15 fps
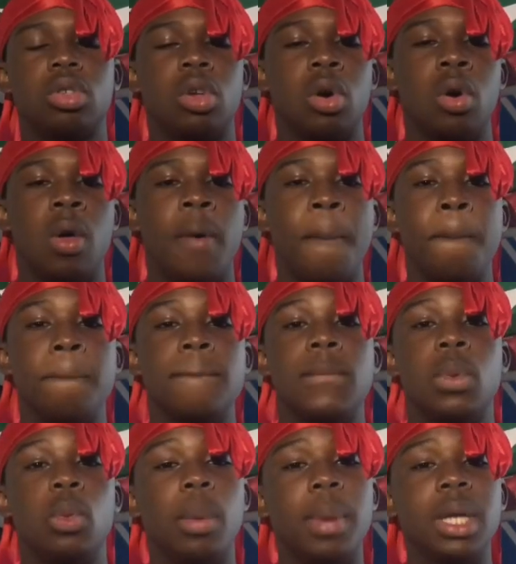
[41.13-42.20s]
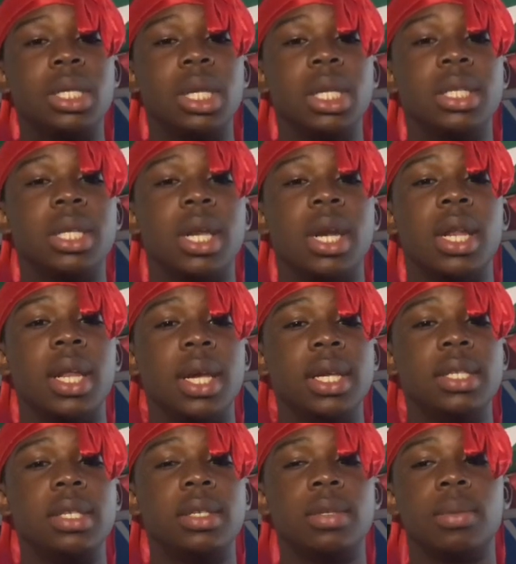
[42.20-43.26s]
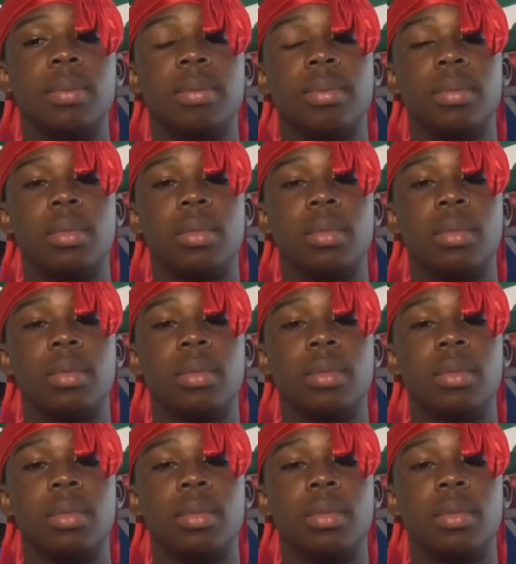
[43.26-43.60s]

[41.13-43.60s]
So we're about to listen to this.